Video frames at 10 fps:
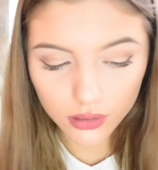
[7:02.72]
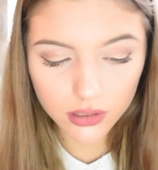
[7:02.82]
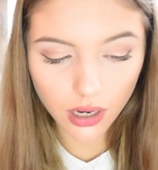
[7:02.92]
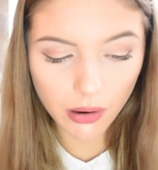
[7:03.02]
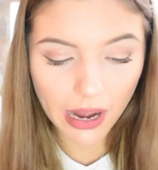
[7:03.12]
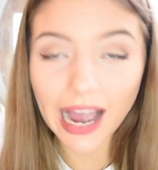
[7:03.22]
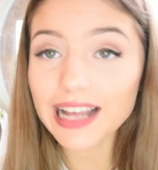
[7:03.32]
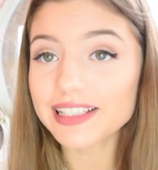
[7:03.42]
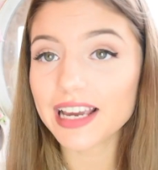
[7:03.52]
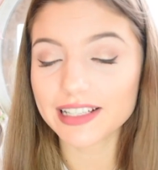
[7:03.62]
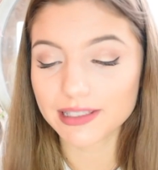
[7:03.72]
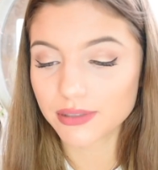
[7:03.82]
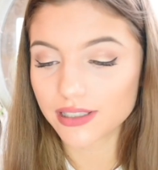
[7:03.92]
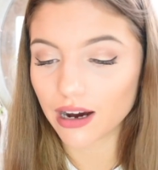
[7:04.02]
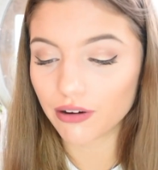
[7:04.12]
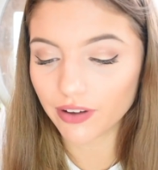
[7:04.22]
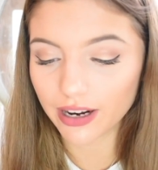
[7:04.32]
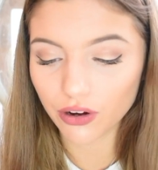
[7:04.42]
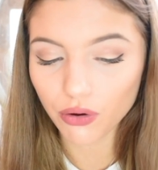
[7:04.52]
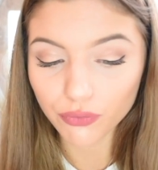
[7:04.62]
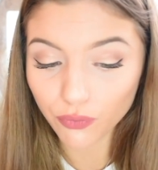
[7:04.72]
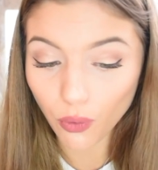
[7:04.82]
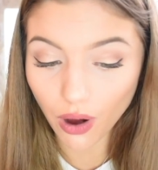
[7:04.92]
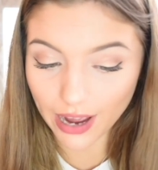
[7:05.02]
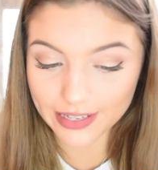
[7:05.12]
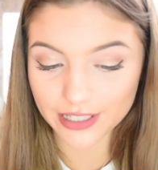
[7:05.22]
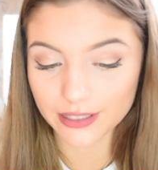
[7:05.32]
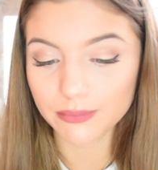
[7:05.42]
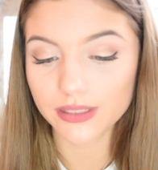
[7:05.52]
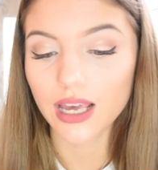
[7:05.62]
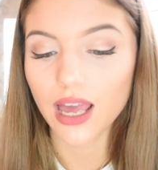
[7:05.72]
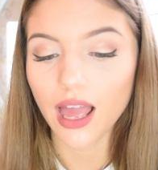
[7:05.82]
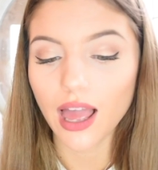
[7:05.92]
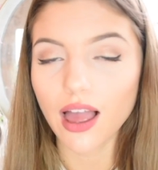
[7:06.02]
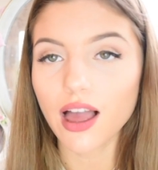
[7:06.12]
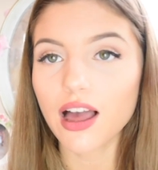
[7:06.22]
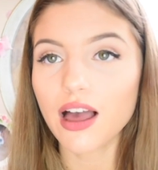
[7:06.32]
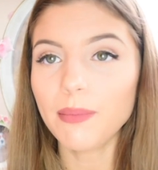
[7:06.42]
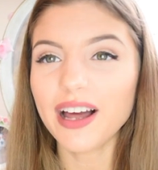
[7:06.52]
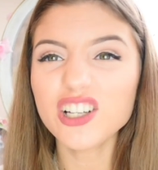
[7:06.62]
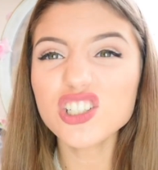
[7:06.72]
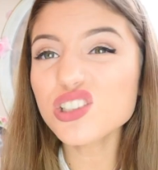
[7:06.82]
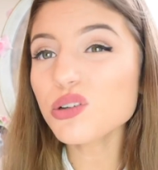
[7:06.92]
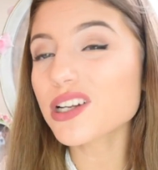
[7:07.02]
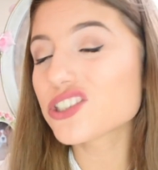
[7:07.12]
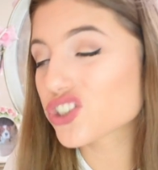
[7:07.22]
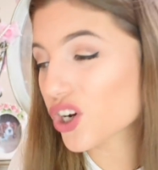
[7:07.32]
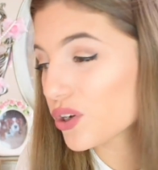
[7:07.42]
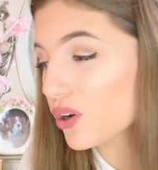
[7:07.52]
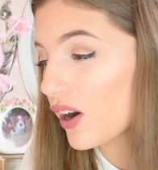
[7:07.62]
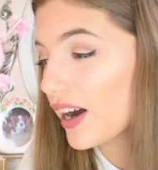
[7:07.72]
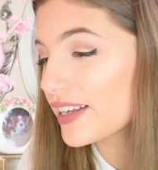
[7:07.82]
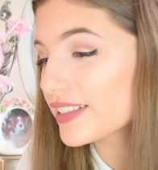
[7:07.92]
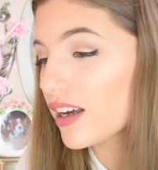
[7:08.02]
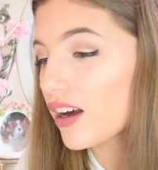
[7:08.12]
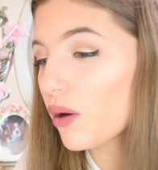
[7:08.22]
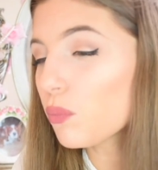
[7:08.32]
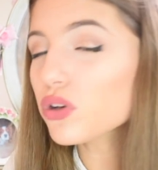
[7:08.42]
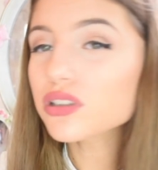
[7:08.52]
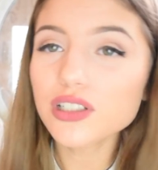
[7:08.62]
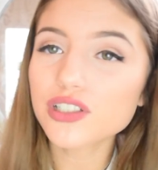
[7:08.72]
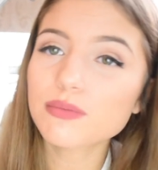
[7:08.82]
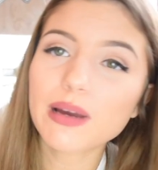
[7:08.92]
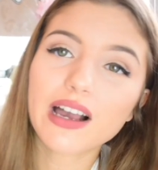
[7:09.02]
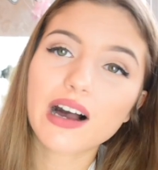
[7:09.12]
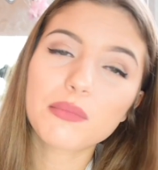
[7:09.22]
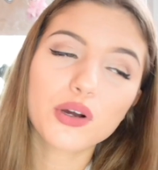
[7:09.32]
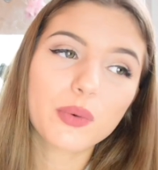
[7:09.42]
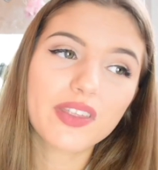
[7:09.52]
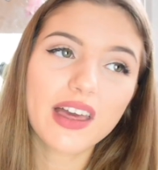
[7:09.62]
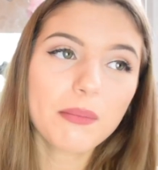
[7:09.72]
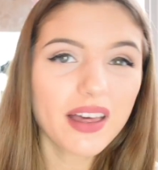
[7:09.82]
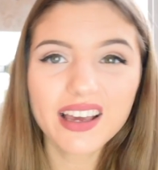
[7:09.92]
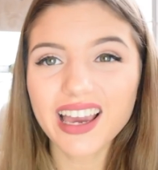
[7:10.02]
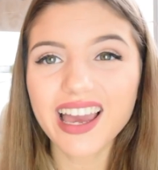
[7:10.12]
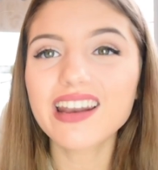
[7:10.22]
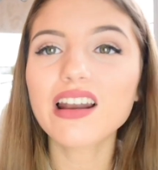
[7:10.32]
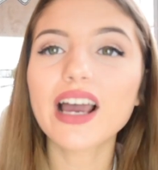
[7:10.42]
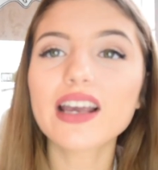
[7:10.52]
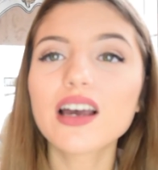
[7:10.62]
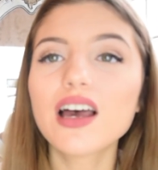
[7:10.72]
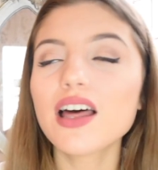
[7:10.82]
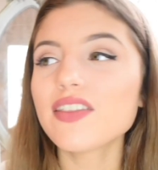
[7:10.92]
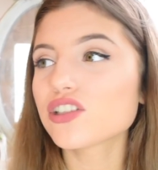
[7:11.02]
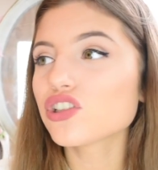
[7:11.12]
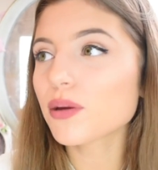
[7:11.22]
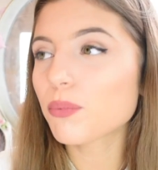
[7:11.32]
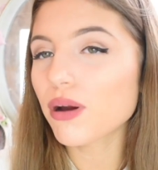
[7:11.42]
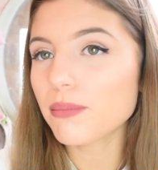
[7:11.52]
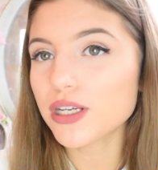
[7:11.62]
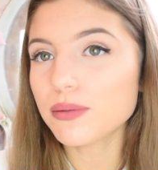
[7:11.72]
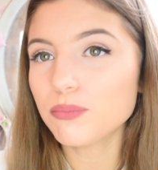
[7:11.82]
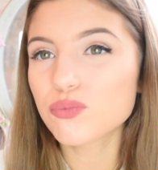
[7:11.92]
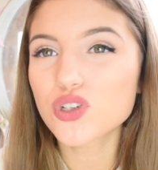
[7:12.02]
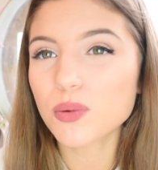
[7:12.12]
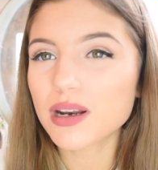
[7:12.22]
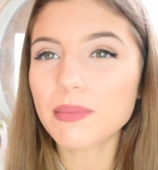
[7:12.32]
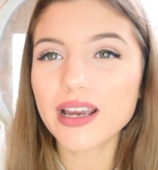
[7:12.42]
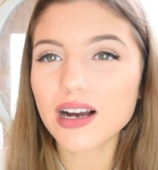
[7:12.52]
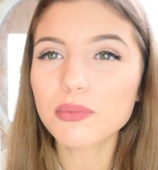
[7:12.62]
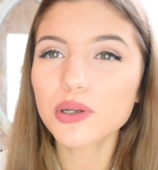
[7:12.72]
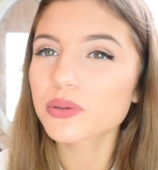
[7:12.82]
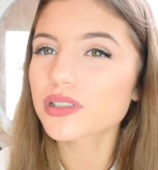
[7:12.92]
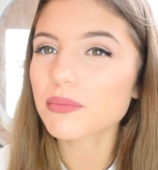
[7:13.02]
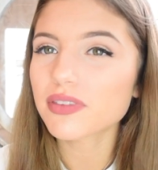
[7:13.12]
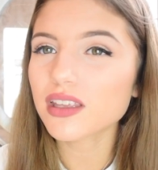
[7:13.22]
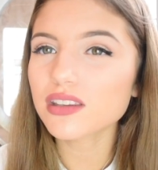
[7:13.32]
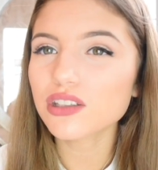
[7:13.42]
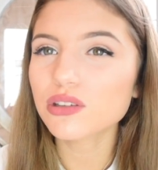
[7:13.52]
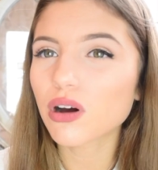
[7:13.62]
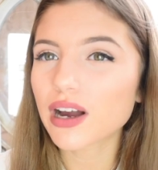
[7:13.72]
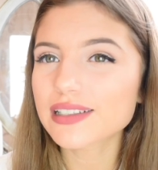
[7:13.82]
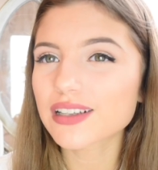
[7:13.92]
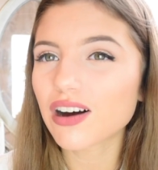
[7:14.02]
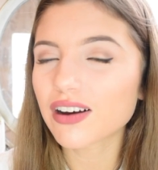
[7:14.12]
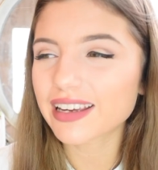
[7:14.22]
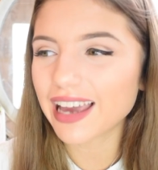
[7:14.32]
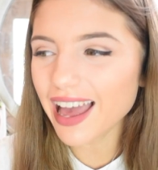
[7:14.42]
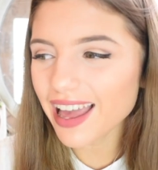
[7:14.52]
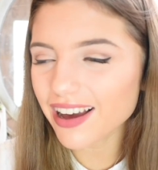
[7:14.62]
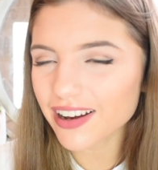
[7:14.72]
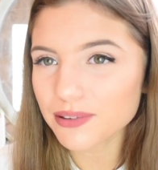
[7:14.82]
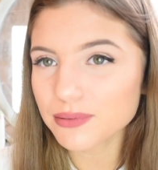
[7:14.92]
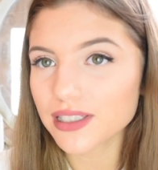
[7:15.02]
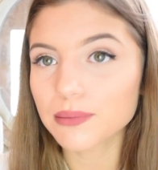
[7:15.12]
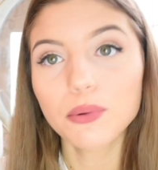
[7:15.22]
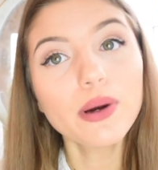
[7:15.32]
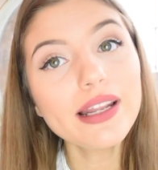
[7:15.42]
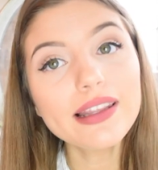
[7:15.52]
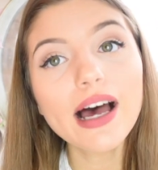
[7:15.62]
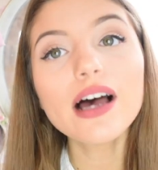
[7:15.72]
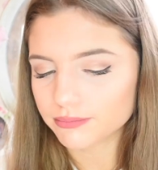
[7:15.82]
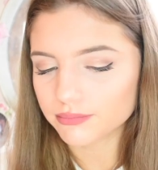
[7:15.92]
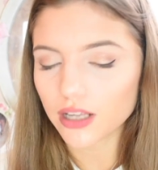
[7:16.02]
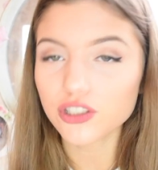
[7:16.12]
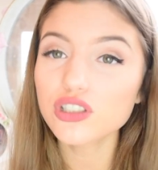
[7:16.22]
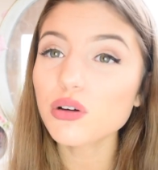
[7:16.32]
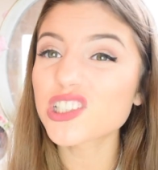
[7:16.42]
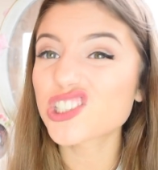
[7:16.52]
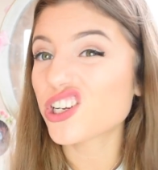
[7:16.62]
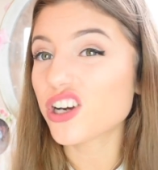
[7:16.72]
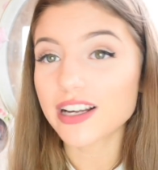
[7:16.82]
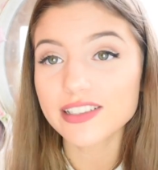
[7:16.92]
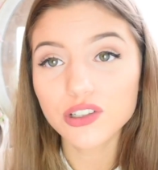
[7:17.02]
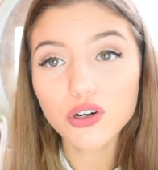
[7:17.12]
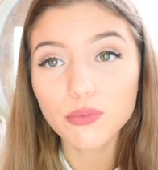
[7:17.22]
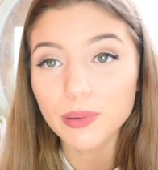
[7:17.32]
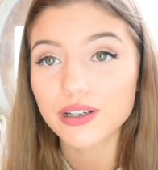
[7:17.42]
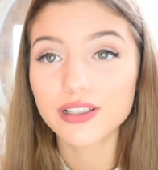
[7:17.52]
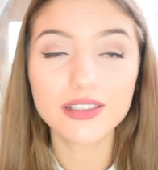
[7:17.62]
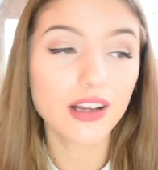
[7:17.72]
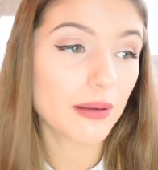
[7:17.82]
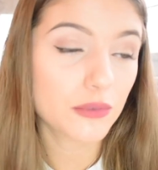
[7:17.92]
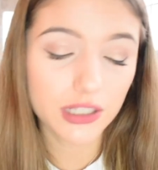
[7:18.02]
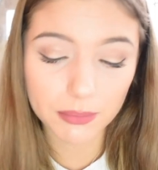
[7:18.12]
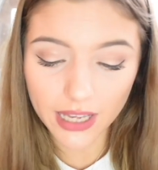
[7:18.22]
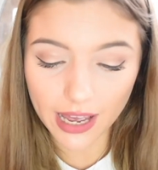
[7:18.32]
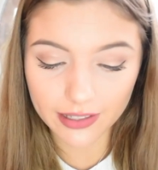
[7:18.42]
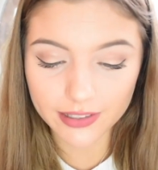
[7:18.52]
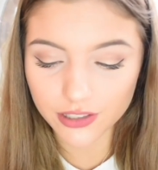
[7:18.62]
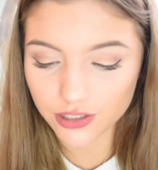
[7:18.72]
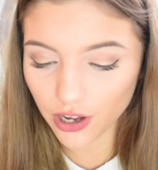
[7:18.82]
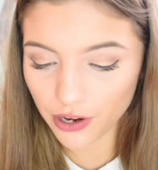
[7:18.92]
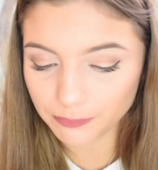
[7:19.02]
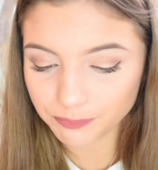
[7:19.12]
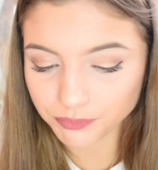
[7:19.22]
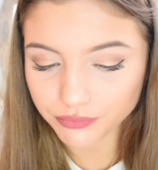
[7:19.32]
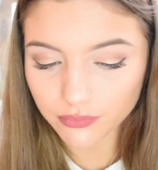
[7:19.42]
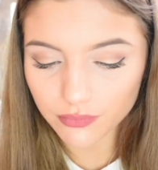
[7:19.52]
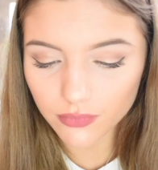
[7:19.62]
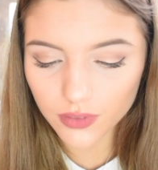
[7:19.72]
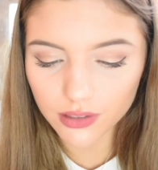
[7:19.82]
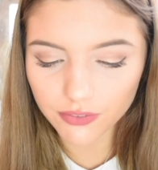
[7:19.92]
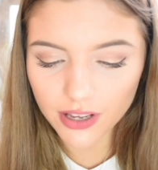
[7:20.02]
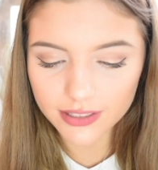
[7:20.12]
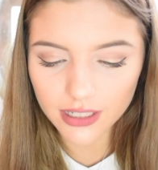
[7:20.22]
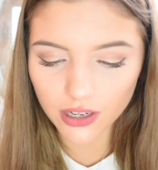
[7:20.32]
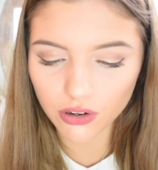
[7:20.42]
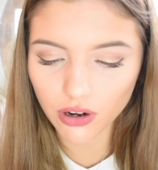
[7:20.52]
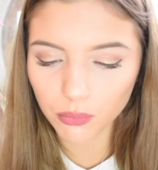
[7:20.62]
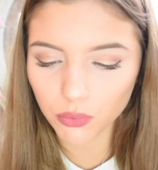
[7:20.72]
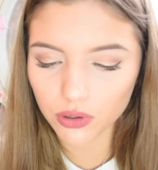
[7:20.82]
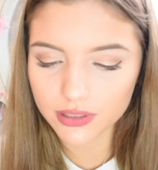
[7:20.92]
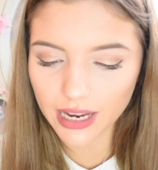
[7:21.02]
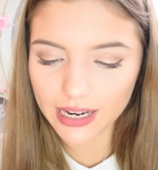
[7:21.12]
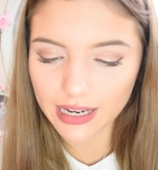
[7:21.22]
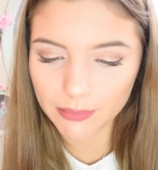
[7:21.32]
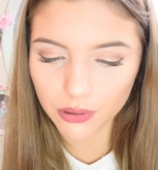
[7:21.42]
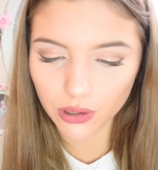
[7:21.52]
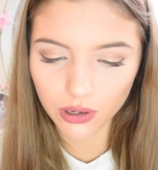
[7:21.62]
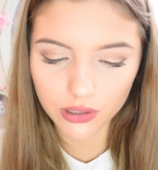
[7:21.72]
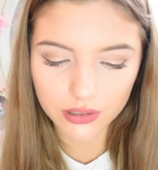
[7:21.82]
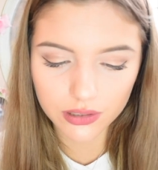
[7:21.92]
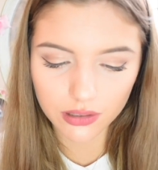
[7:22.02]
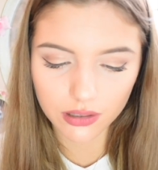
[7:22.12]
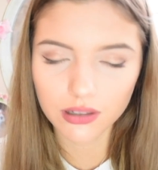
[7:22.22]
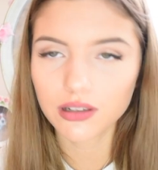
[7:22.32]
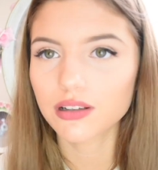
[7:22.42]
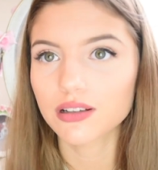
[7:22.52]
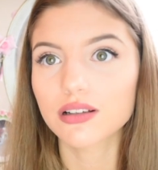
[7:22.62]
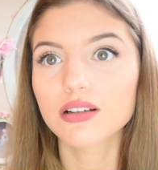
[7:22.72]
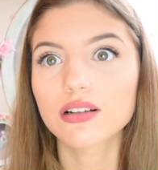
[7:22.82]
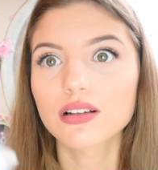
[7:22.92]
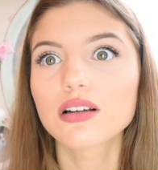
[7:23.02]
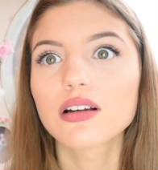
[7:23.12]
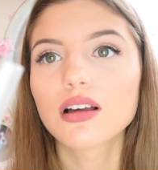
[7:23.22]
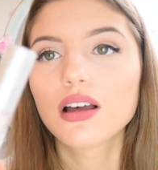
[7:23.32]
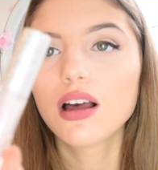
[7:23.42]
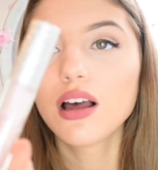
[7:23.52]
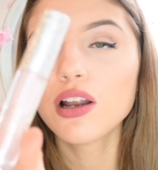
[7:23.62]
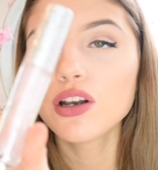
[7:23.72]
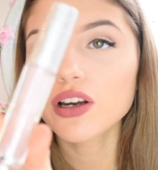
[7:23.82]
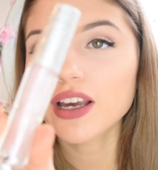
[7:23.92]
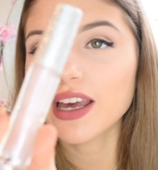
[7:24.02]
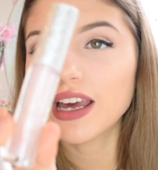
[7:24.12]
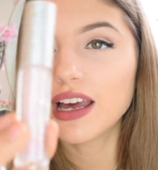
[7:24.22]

So I had to get some stuff, and I got 4 items. And I just thought I'd show you guys. I was gonna do a makeup look with it, but again, like, there's no point me doing a makeup look with something that you guys can't get. I don't see the point in that. I just thought I'd show you guys in a haul because I'm just obsessed. So, first thing I got was a lip gloss. Oh, look at